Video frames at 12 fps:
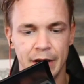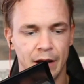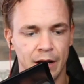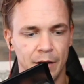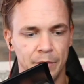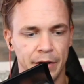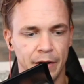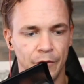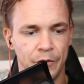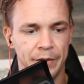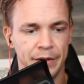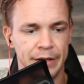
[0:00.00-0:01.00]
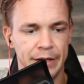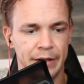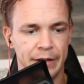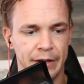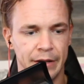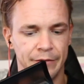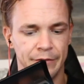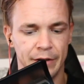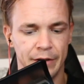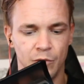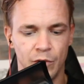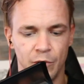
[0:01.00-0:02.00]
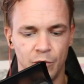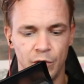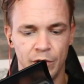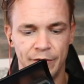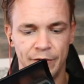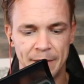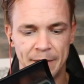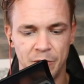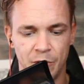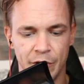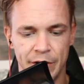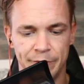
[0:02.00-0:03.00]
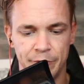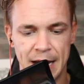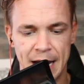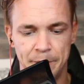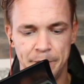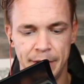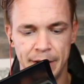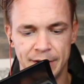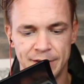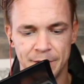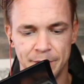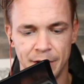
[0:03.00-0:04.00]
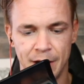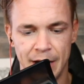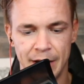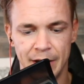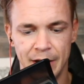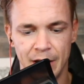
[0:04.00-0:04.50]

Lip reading: But ultimately, if it would have had me worried if we had big supply